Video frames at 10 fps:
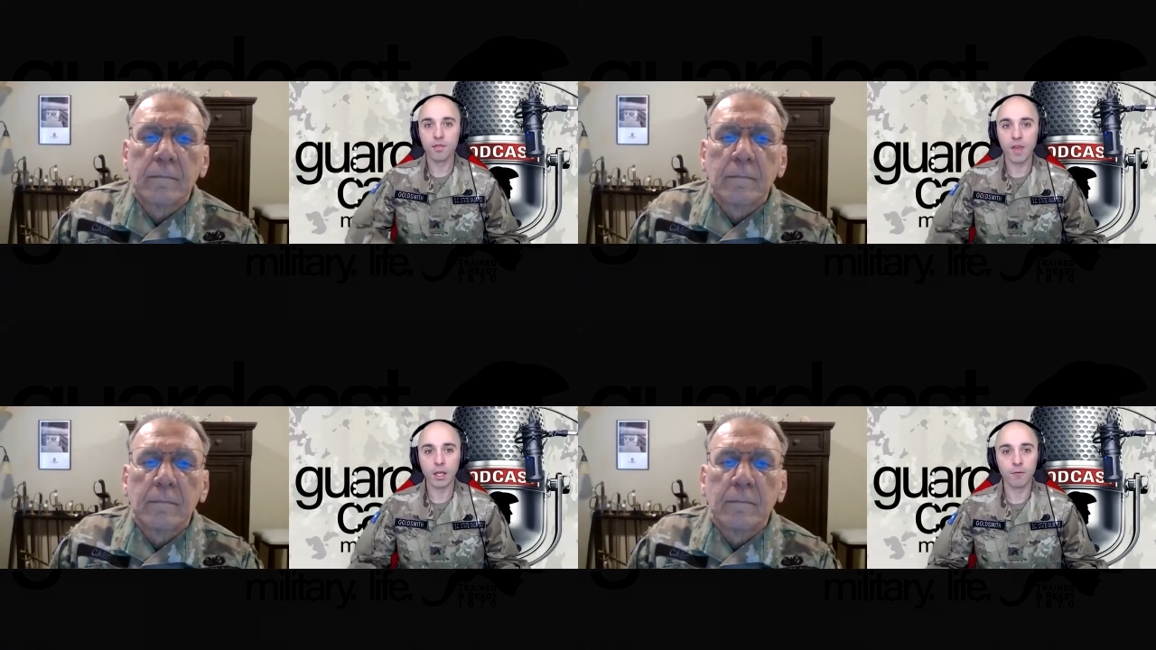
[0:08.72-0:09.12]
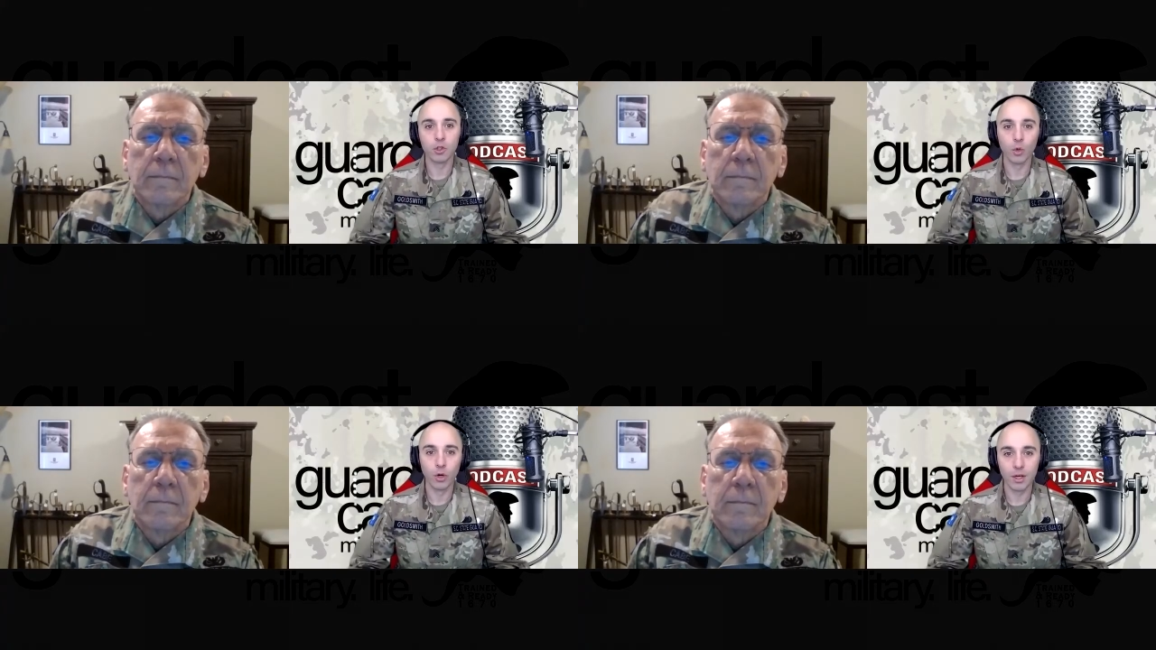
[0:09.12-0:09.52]
Speaker 1: Thank you for
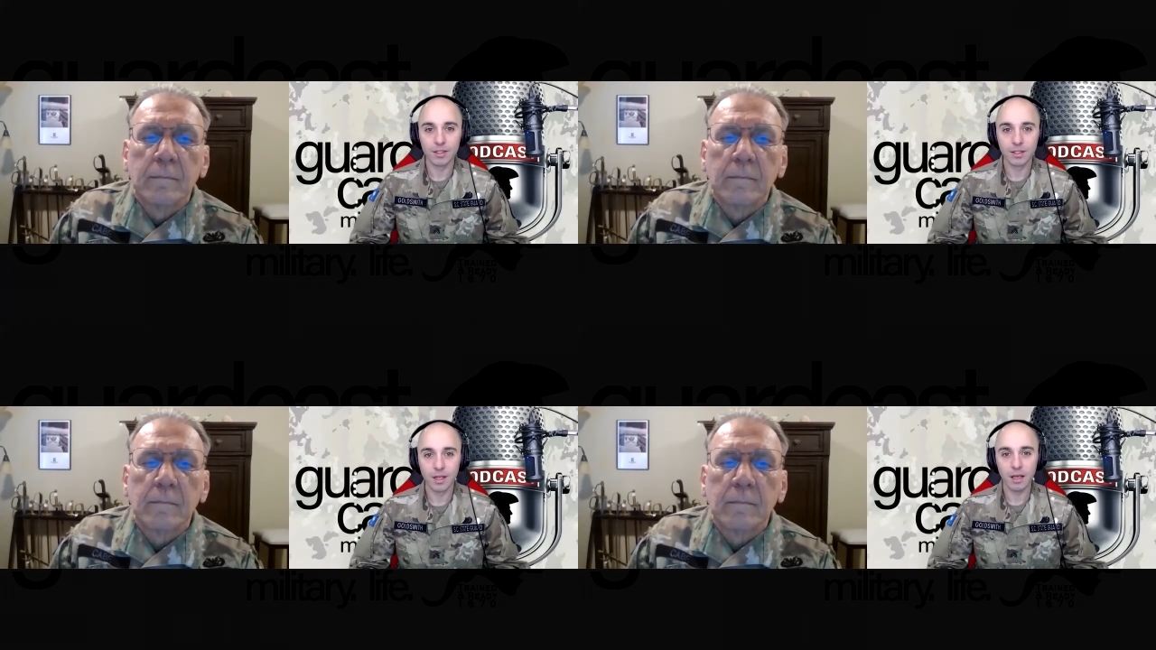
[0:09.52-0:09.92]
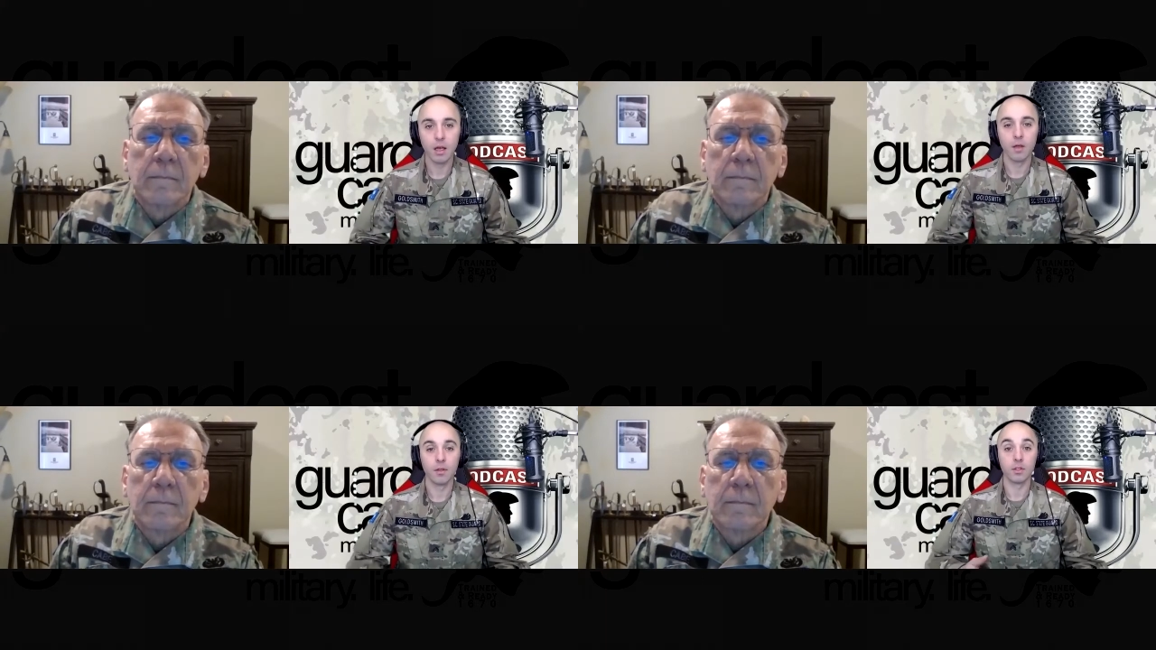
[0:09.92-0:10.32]
joining us today.
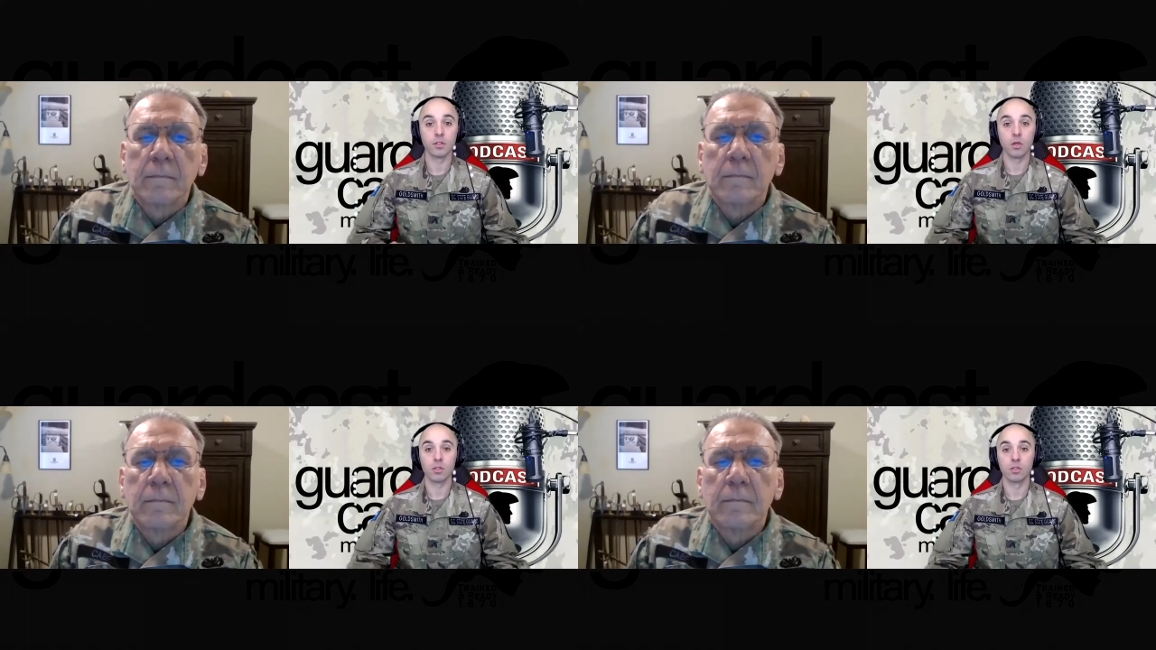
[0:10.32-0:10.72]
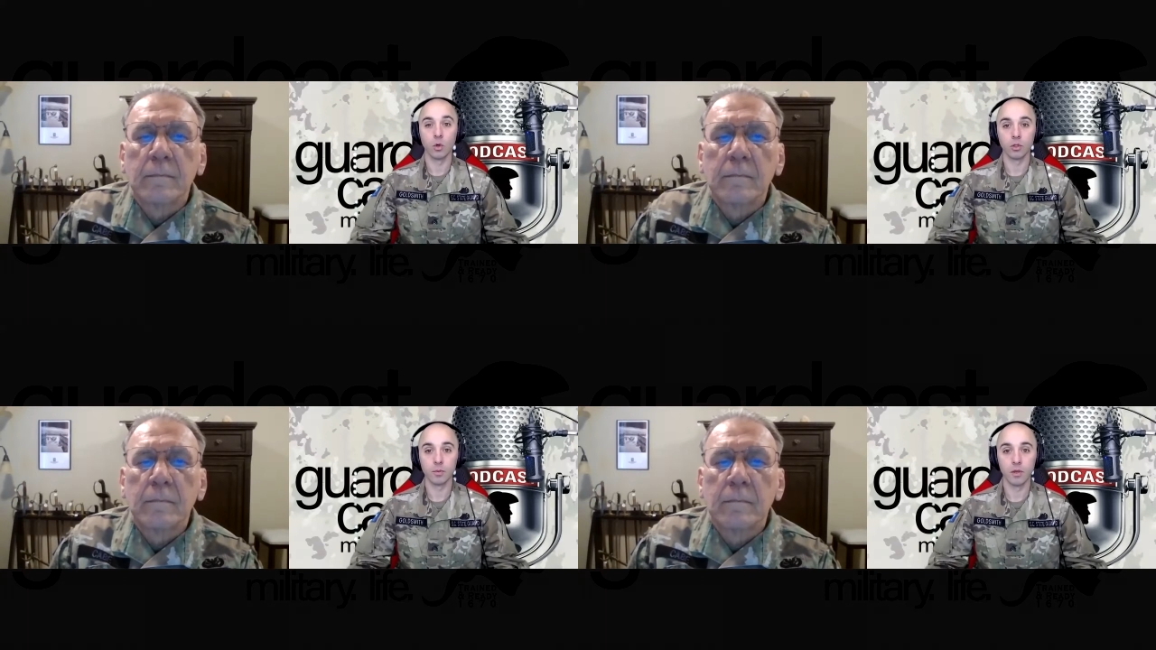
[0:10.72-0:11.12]
This is Sergeant
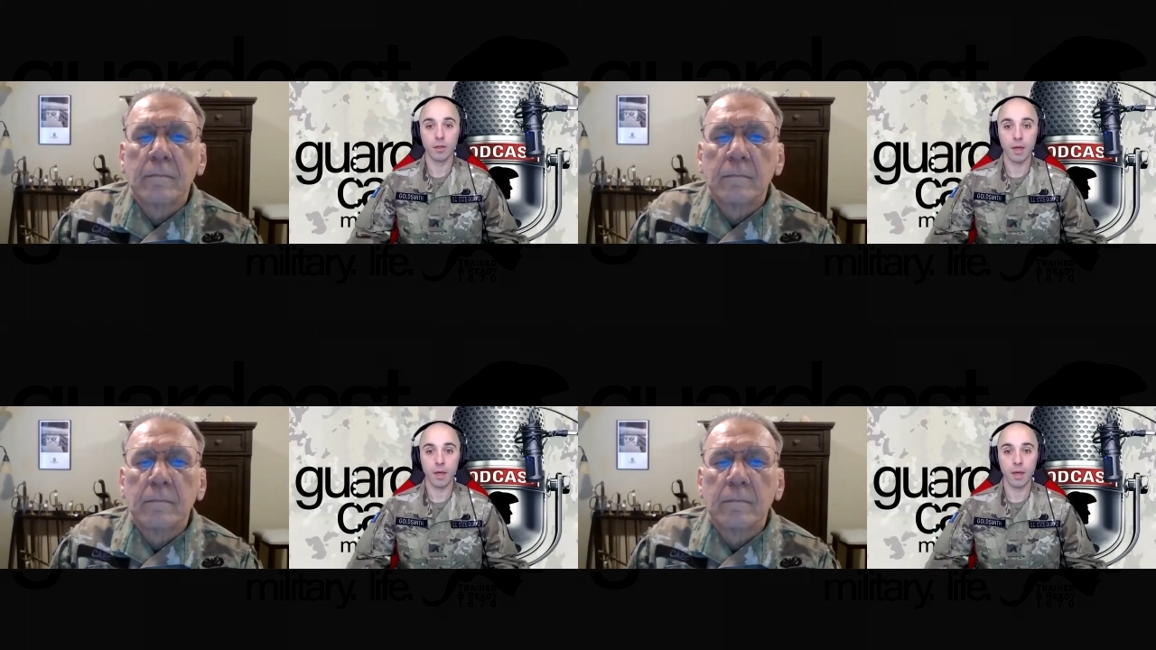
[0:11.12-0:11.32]
Goldsmith